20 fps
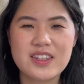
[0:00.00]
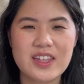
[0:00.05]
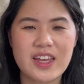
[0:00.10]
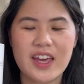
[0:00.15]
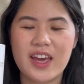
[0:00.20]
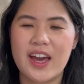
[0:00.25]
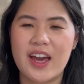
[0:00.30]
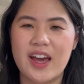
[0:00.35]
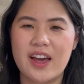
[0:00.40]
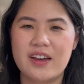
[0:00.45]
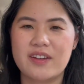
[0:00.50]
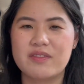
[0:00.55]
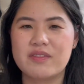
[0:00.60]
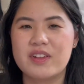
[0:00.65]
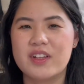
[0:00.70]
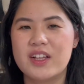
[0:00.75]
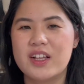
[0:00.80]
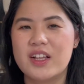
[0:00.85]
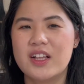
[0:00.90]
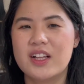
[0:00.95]
they have
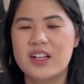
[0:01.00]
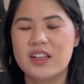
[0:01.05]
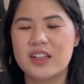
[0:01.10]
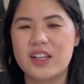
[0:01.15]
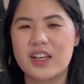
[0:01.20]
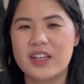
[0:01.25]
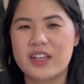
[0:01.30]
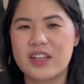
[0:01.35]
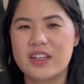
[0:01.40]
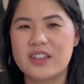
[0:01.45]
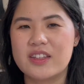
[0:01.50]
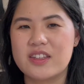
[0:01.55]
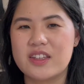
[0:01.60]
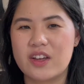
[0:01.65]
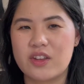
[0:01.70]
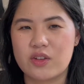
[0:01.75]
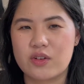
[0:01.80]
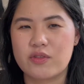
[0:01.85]
like another